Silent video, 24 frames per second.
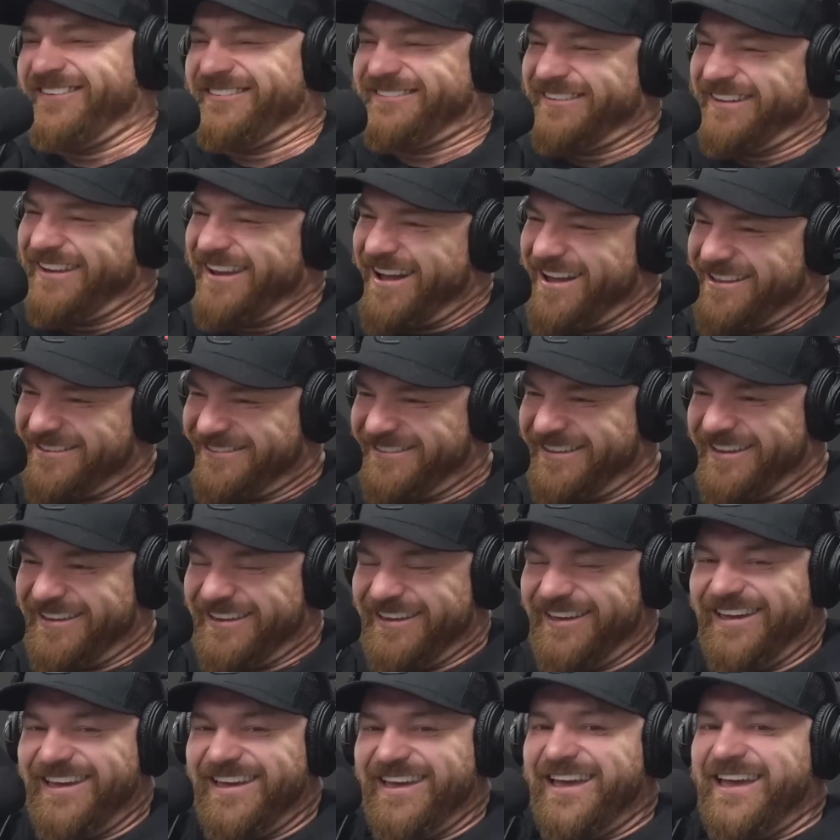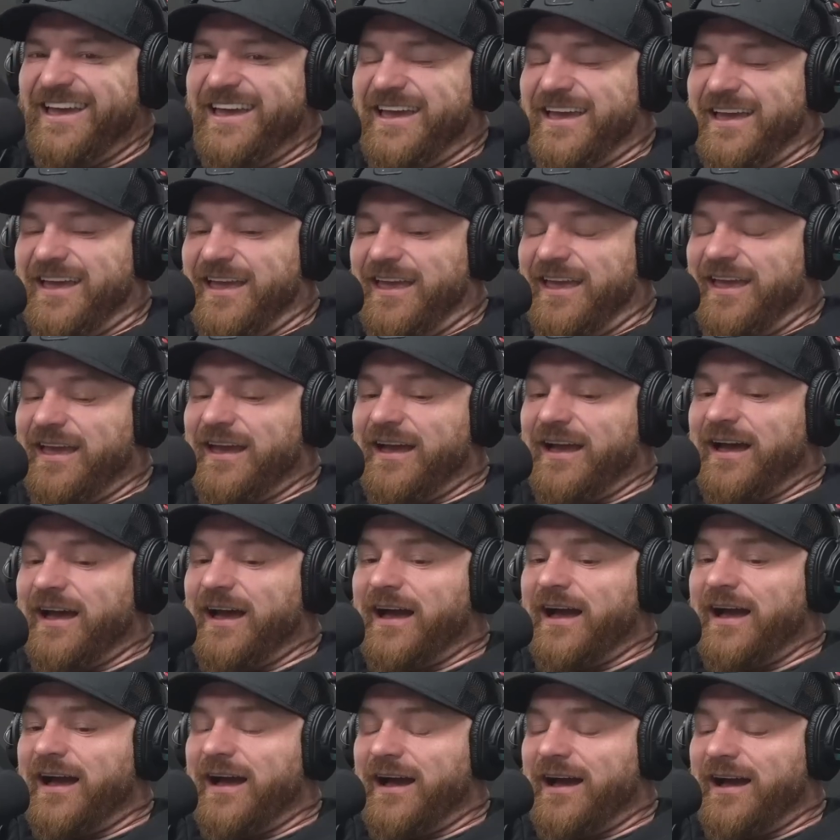Classic.
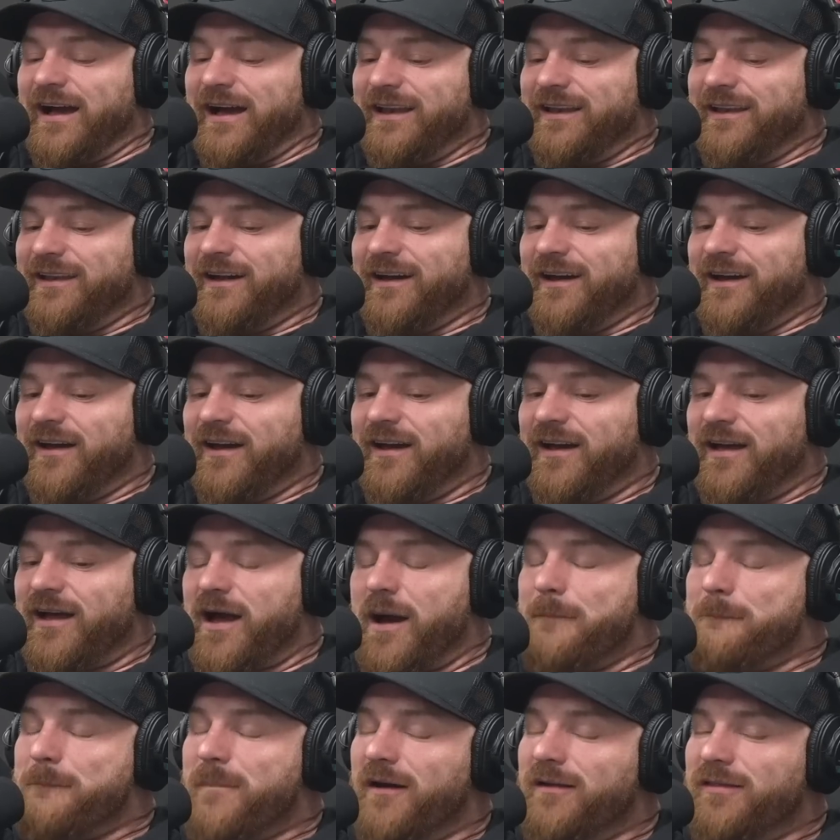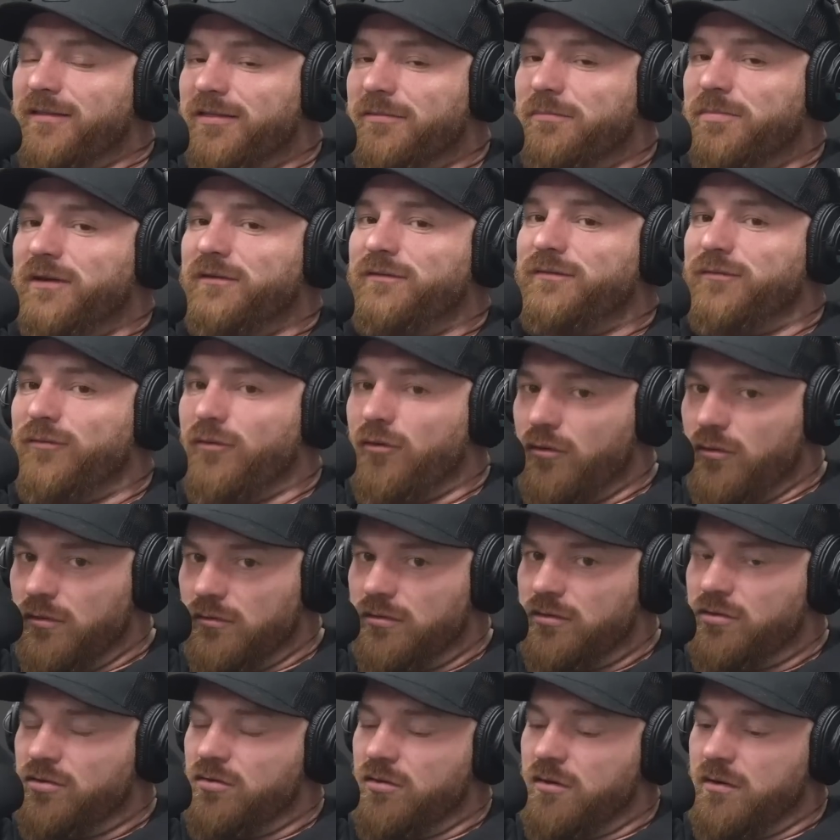And a month before
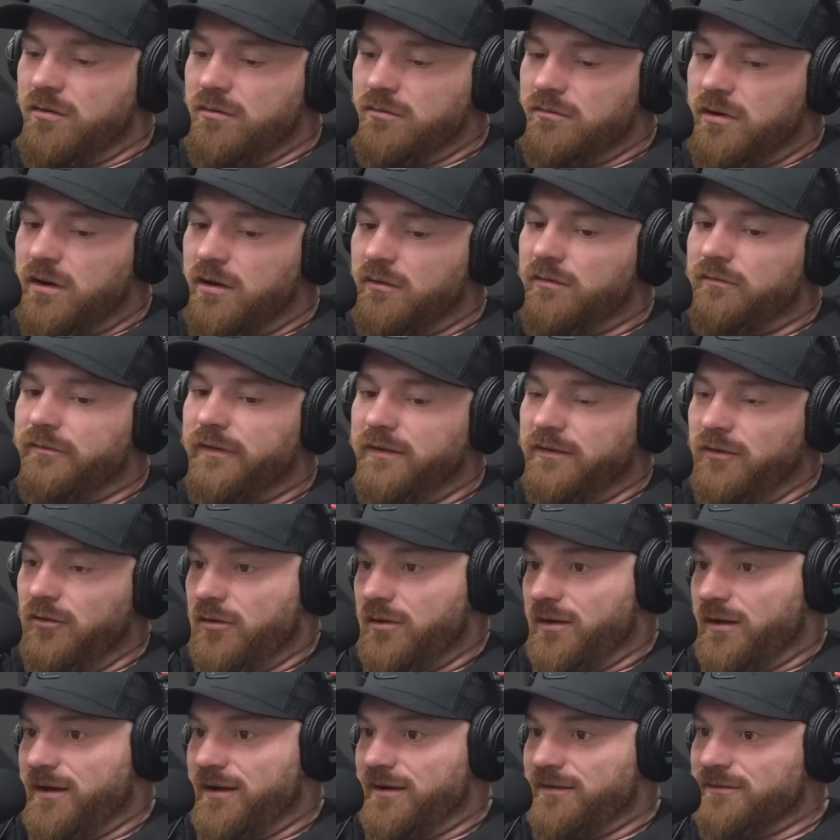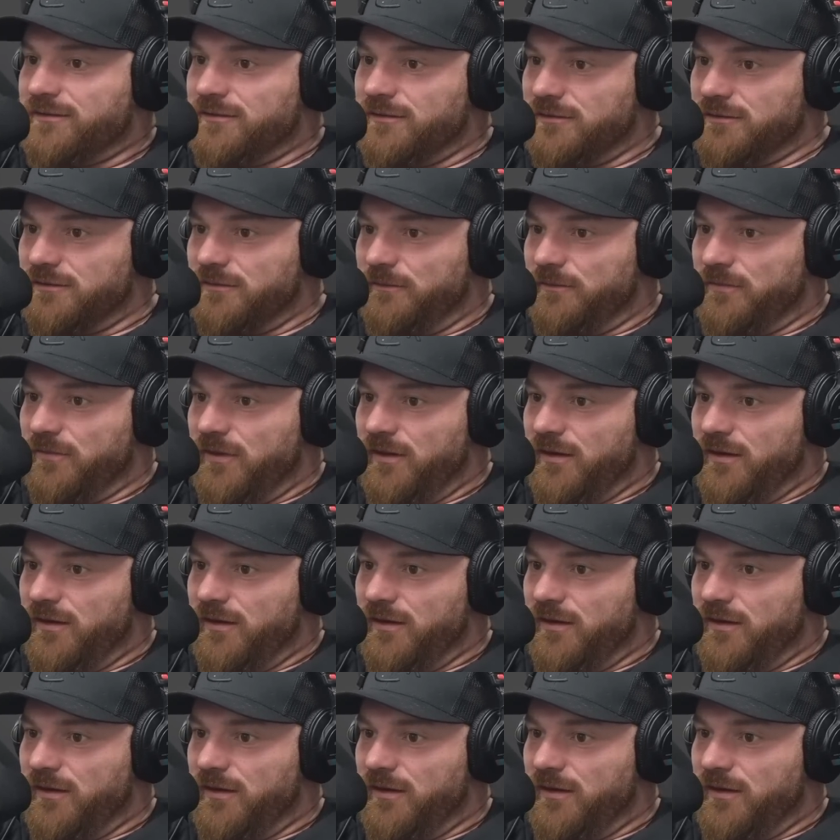the show, our venue got cancelled.